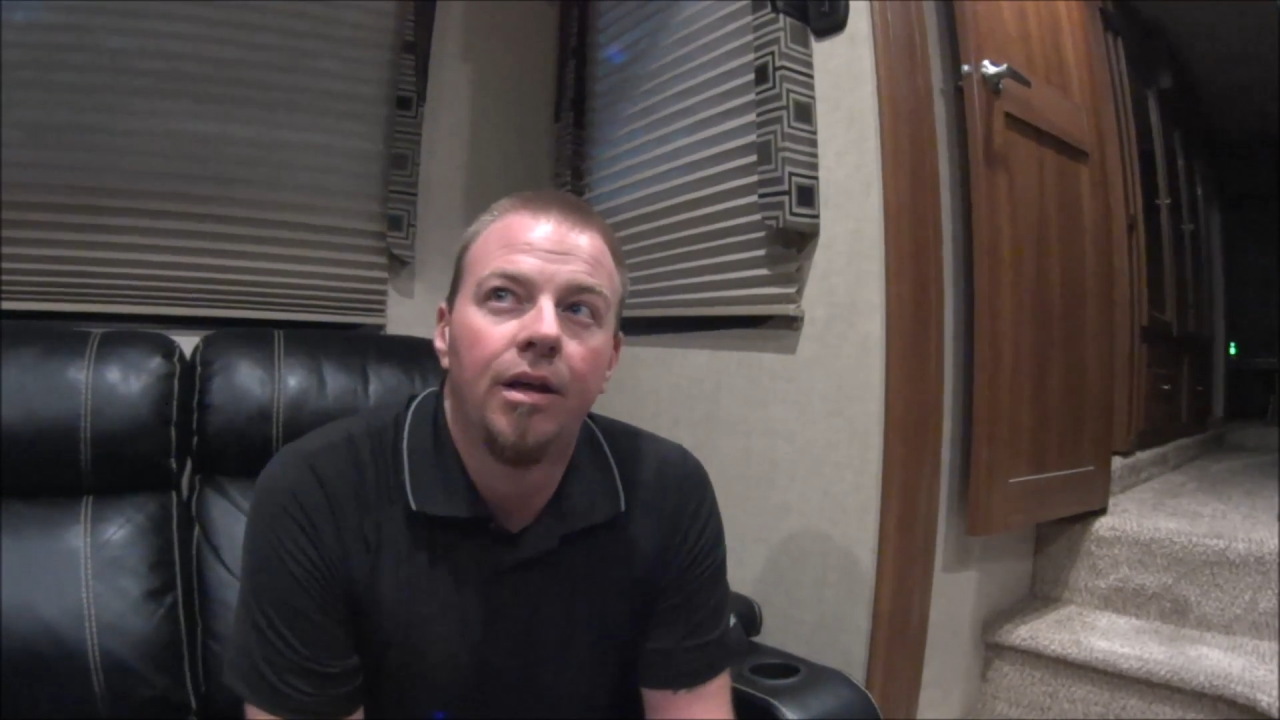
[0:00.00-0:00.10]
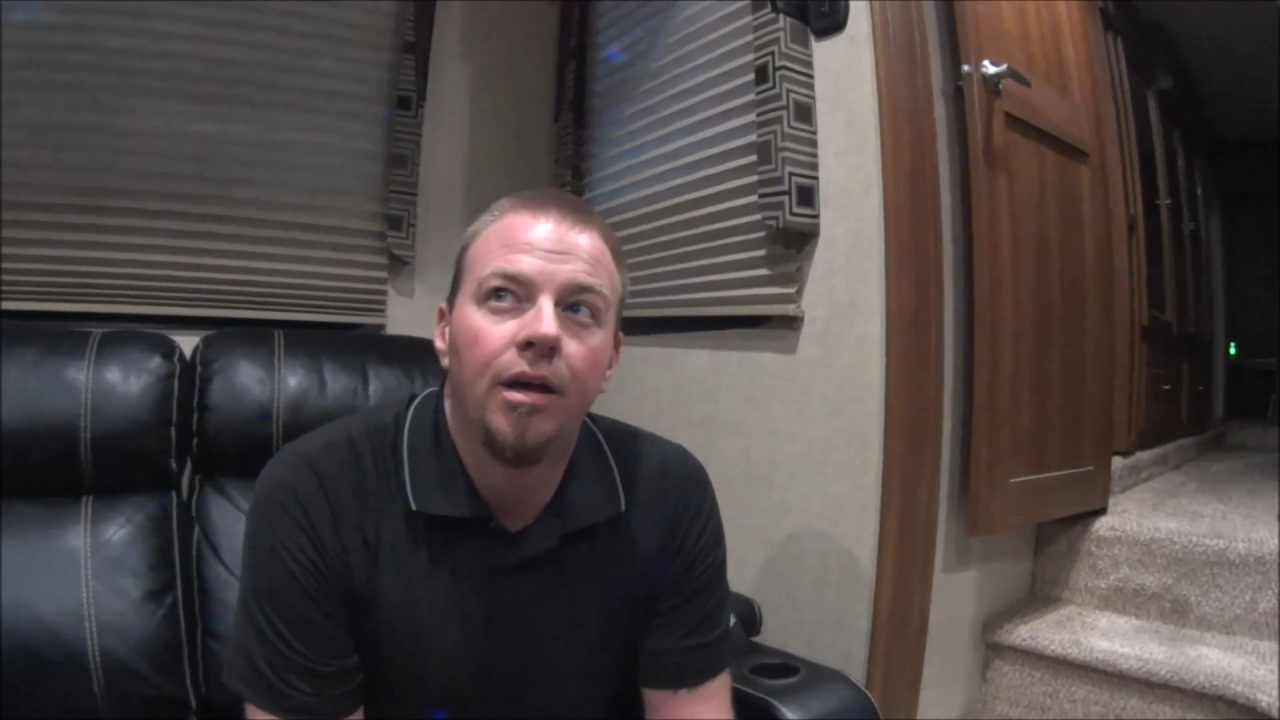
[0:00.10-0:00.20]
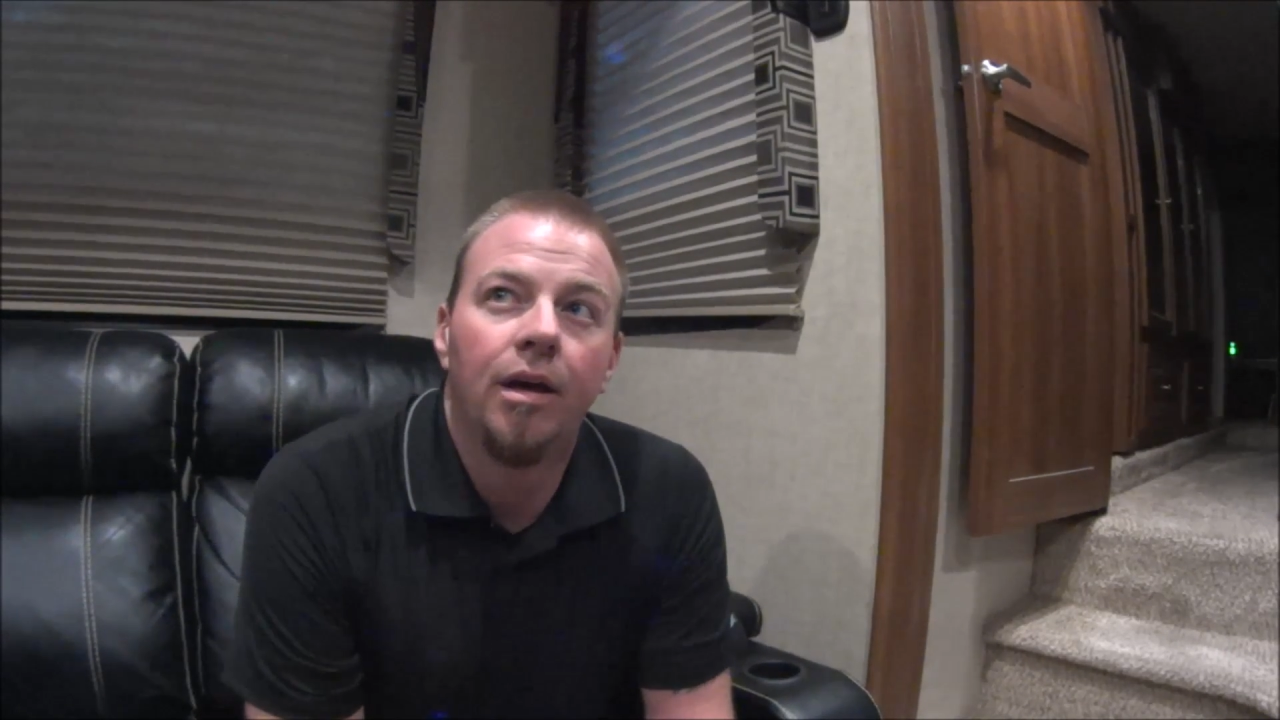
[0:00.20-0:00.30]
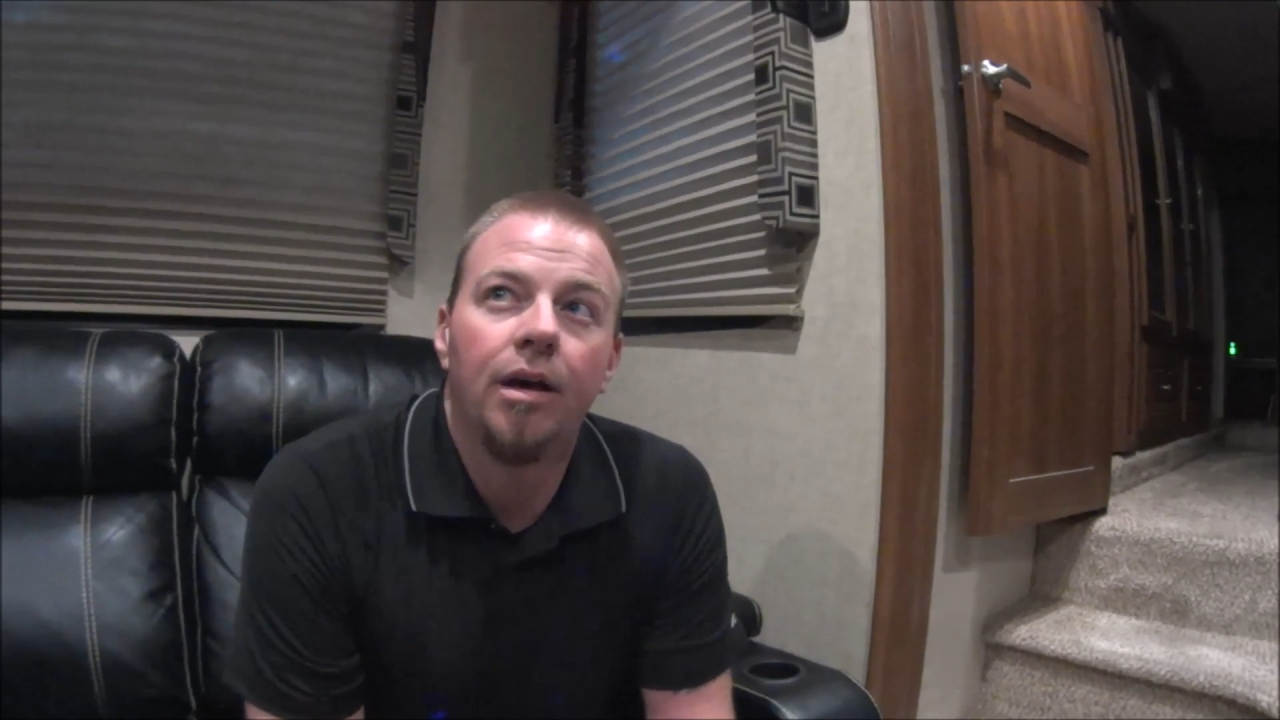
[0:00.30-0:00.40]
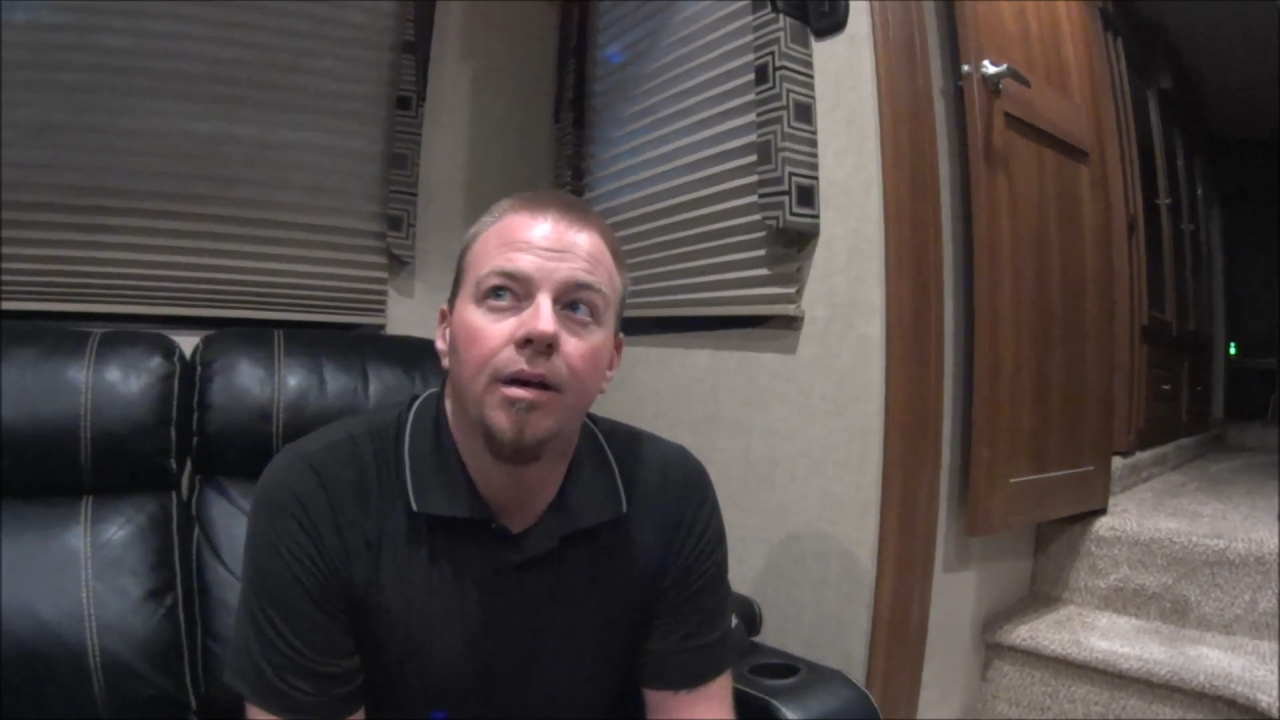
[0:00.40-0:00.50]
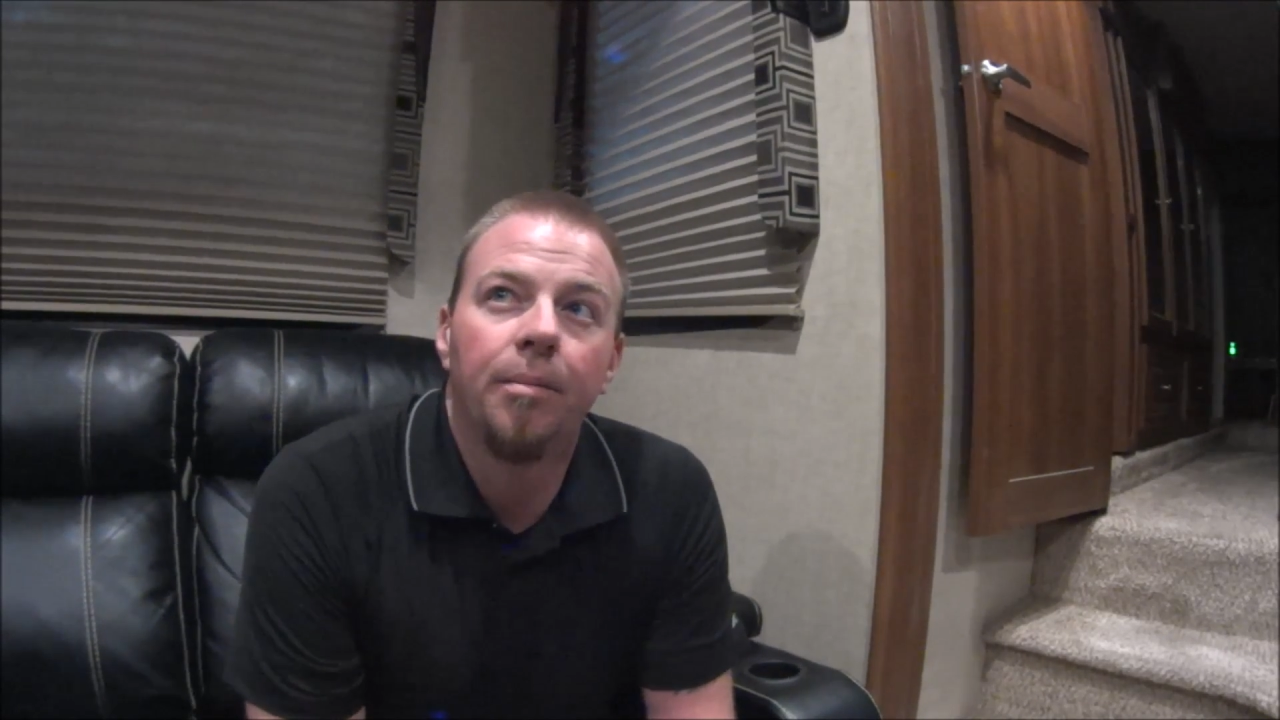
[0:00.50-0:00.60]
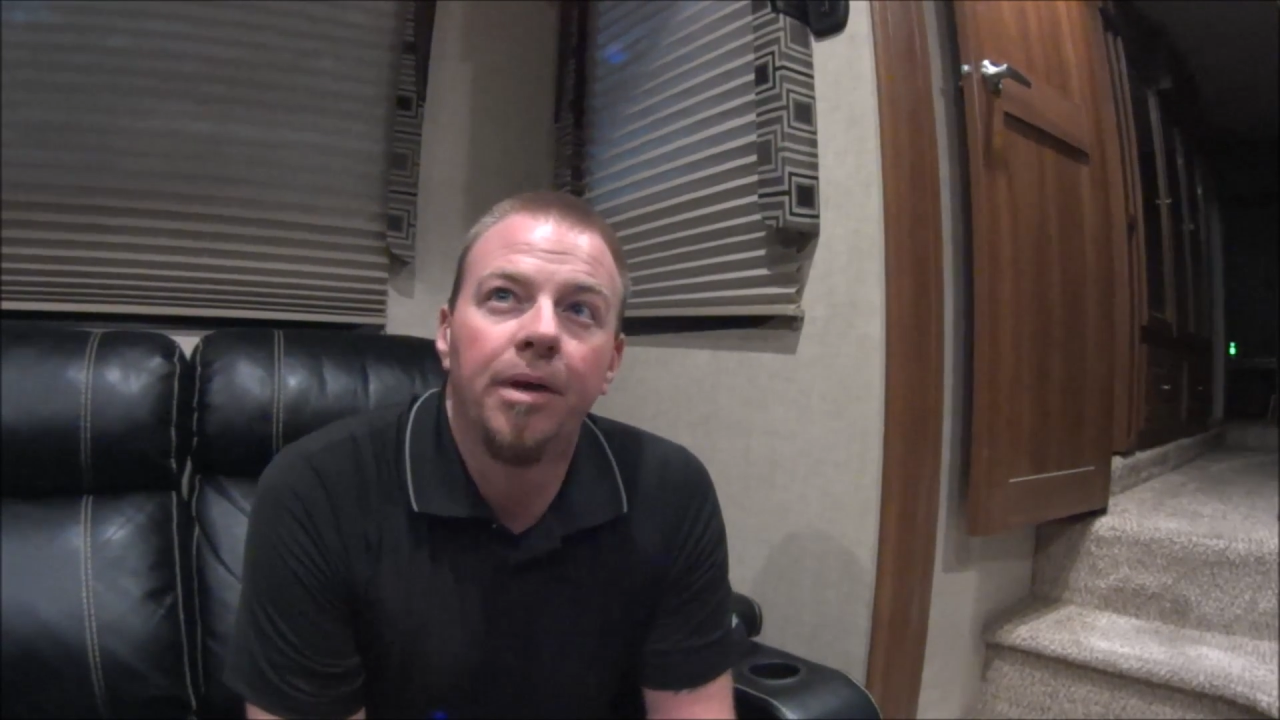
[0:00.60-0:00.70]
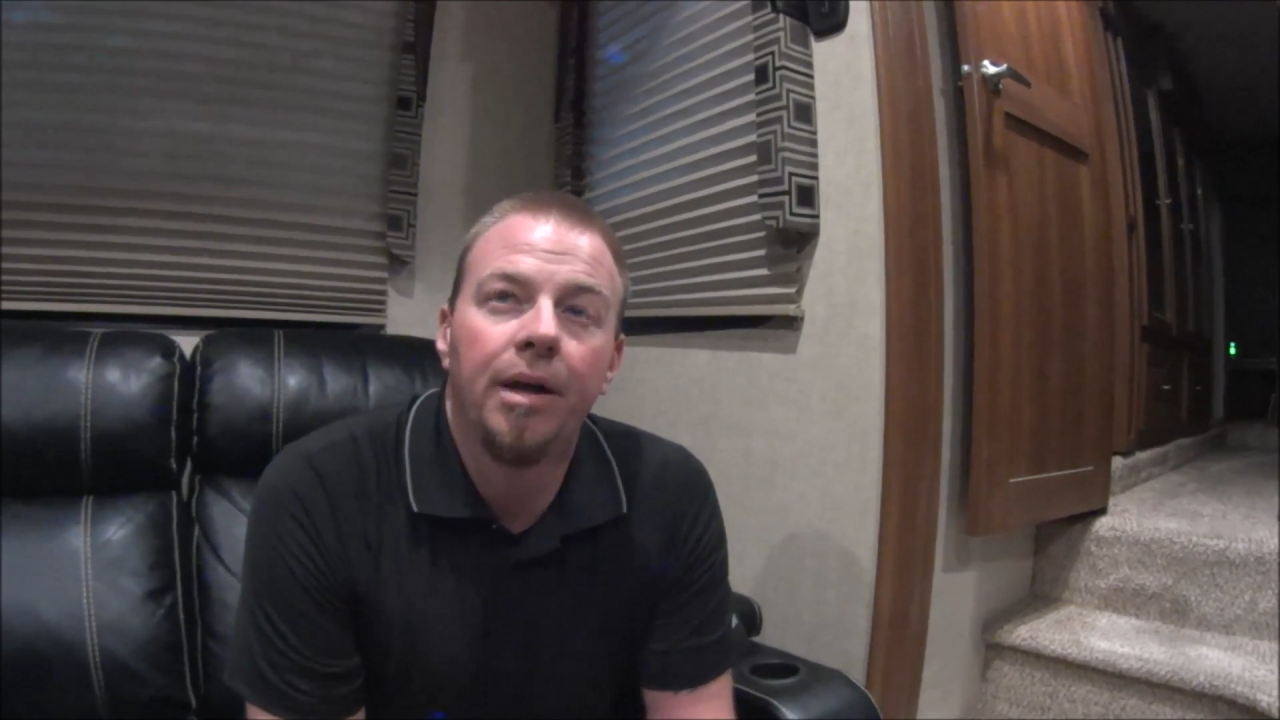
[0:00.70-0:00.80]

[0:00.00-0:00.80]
And